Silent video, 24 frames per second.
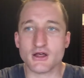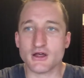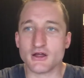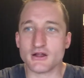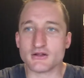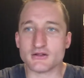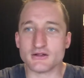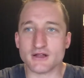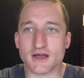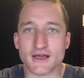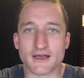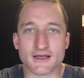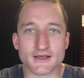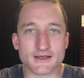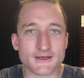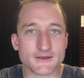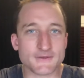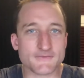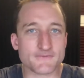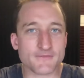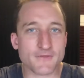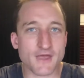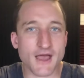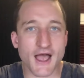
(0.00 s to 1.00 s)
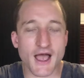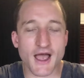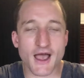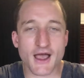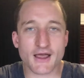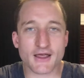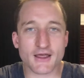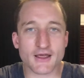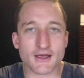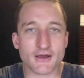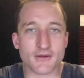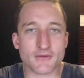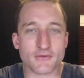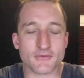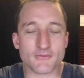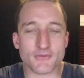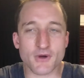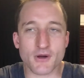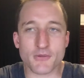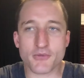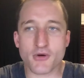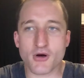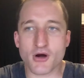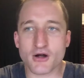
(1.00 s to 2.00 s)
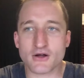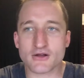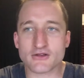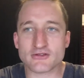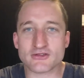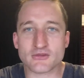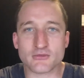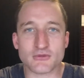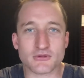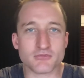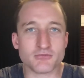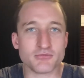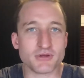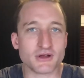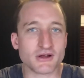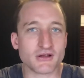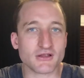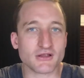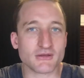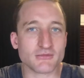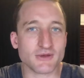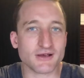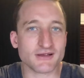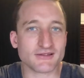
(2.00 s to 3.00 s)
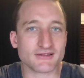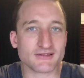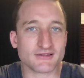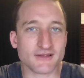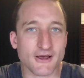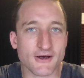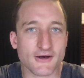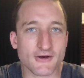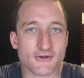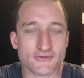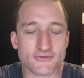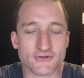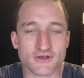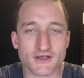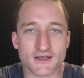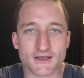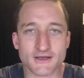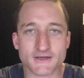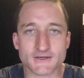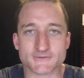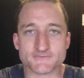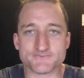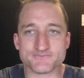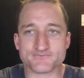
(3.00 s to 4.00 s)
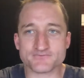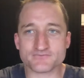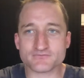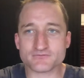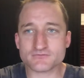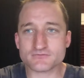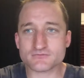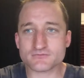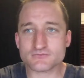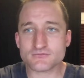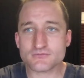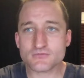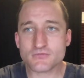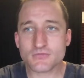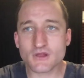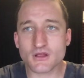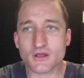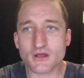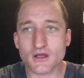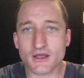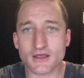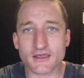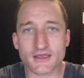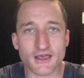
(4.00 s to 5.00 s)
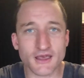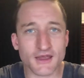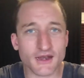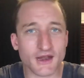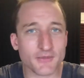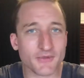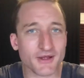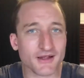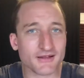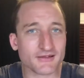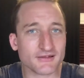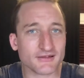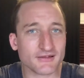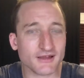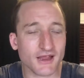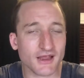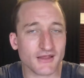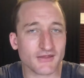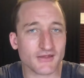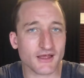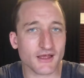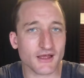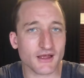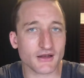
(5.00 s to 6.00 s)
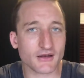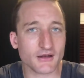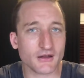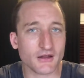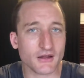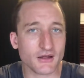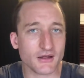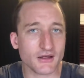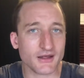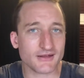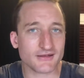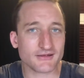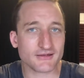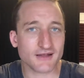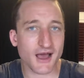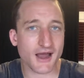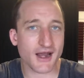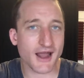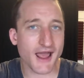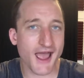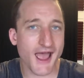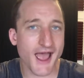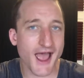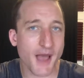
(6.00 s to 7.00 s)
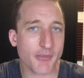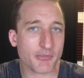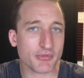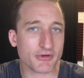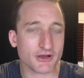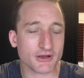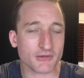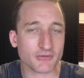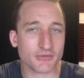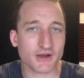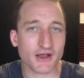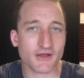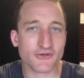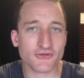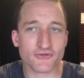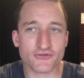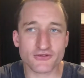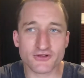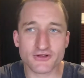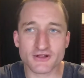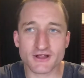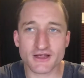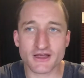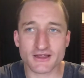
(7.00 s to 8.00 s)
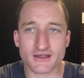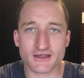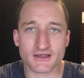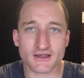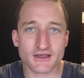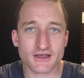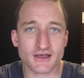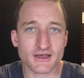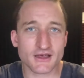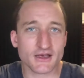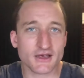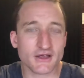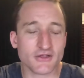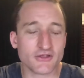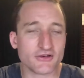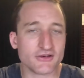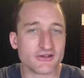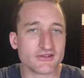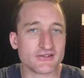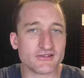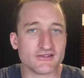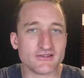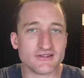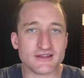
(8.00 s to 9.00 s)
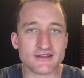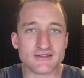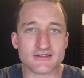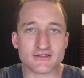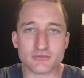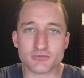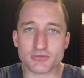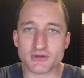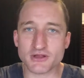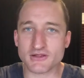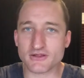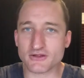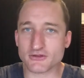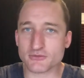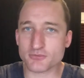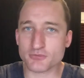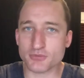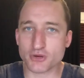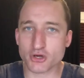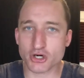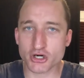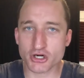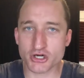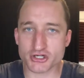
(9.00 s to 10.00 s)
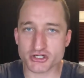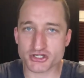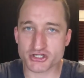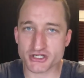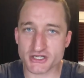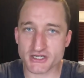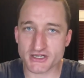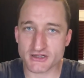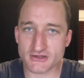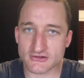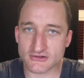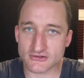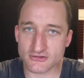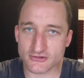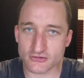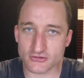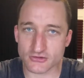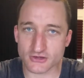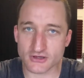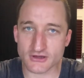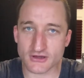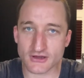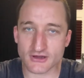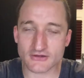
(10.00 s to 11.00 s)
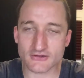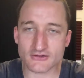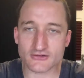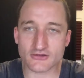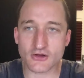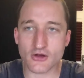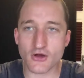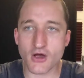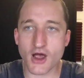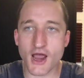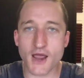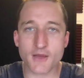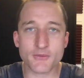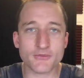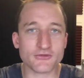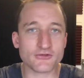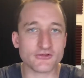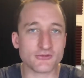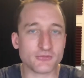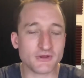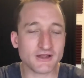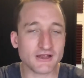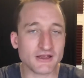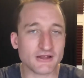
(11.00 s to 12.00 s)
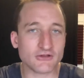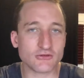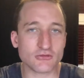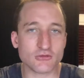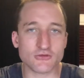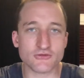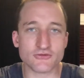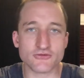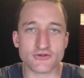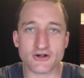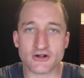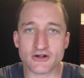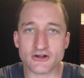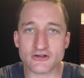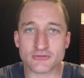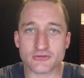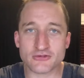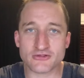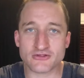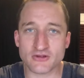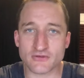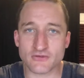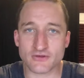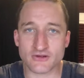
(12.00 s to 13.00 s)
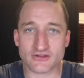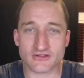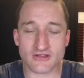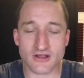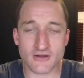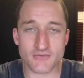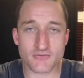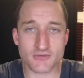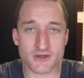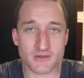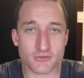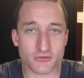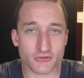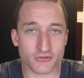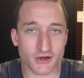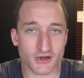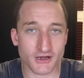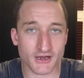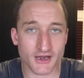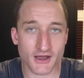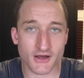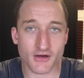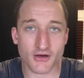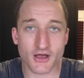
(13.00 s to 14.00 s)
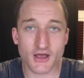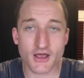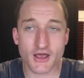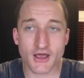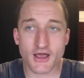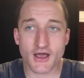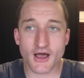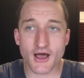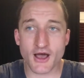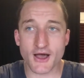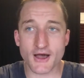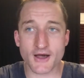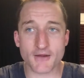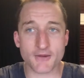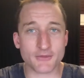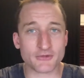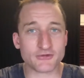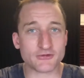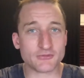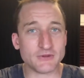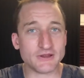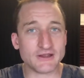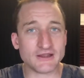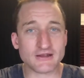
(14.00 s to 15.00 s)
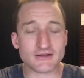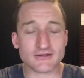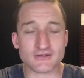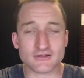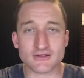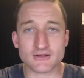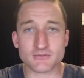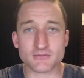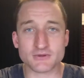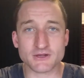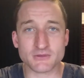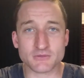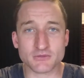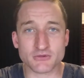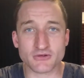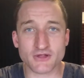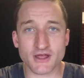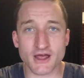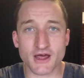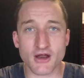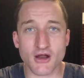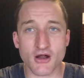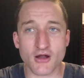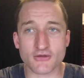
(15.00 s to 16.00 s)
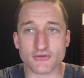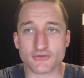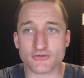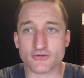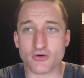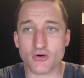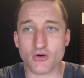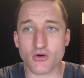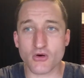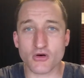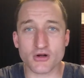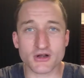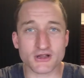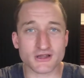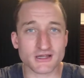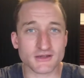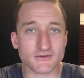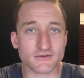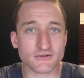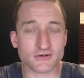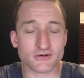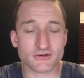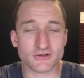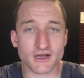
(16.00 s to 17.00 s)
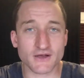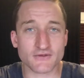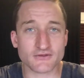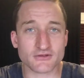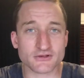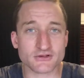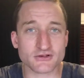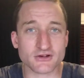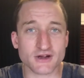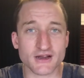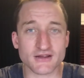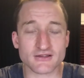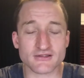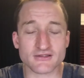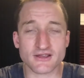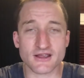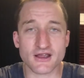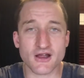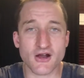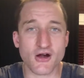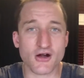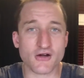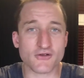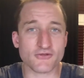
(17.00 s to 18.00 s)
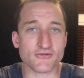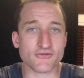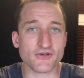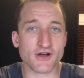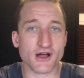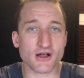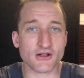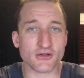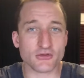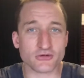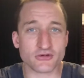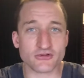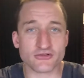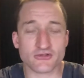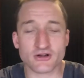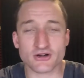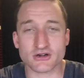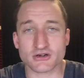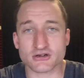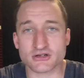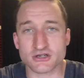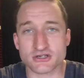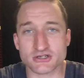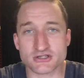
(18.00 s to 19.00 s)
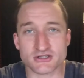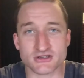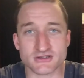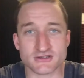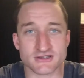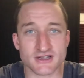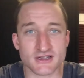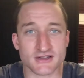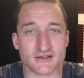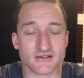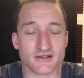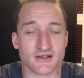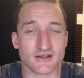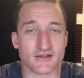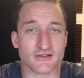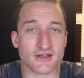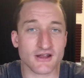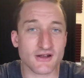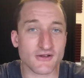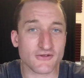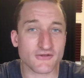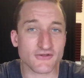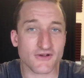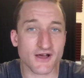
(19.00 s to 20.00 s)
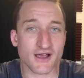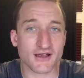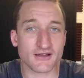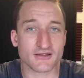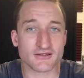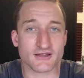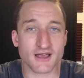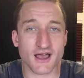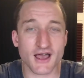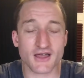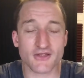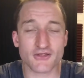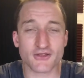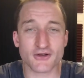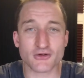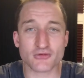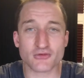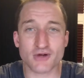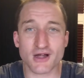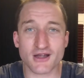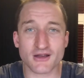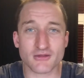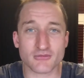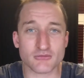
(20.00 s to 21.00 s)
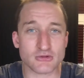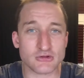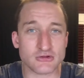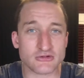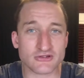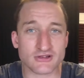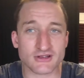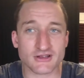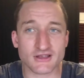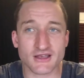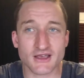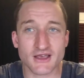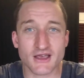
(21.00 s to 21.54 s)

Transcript: like I am a part of something bigger than myself. And again, I'm not saying that it's not happening, but I feel like there just needs to be this push into it. And so I'm speaking to a very specific set of people right now. Um, I'm speaking to the people that have already given their life to Christ. They are followers. They're Christians. They identify as that, and they're writing music.